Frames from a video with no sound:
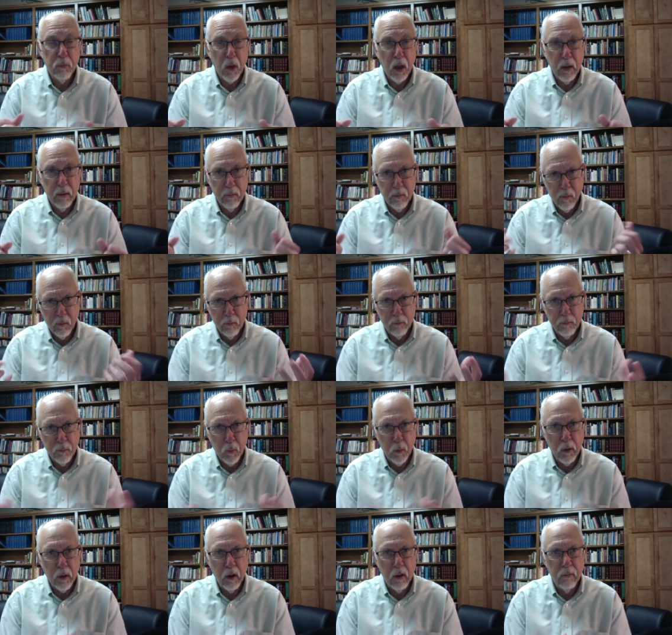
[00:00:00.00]
Uh,
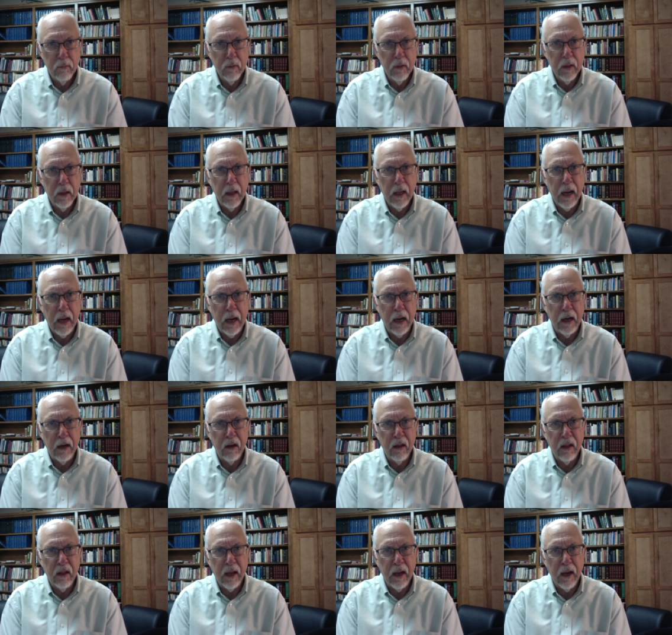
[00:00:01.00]
we call
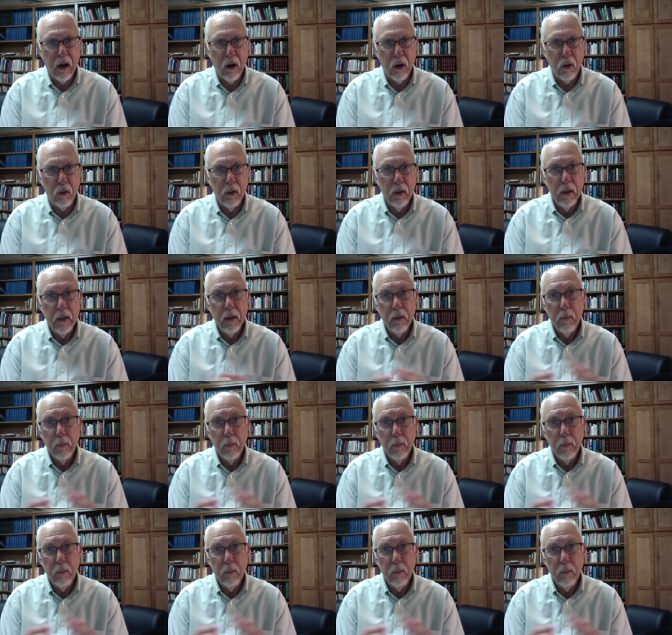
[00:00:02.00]
and they are